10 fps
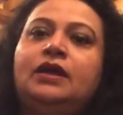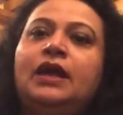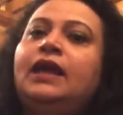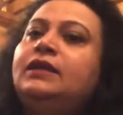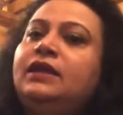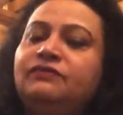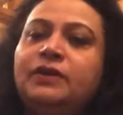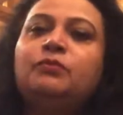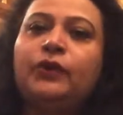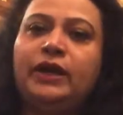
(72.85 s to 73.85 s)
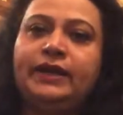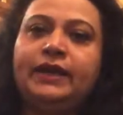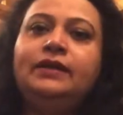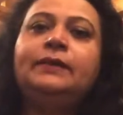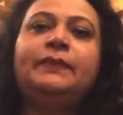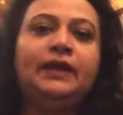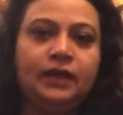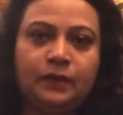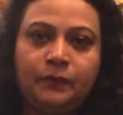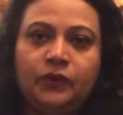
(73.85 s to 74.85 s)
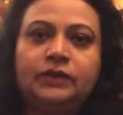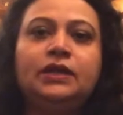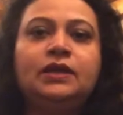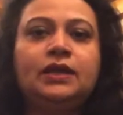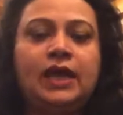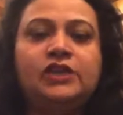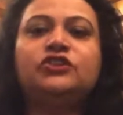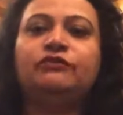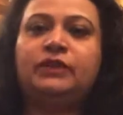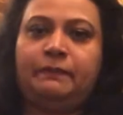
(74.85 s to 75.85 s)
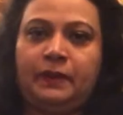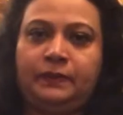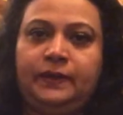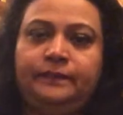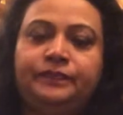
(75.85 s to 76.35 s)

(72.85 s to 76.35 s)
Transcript: and even boiled egg depending upon the age of the puppy.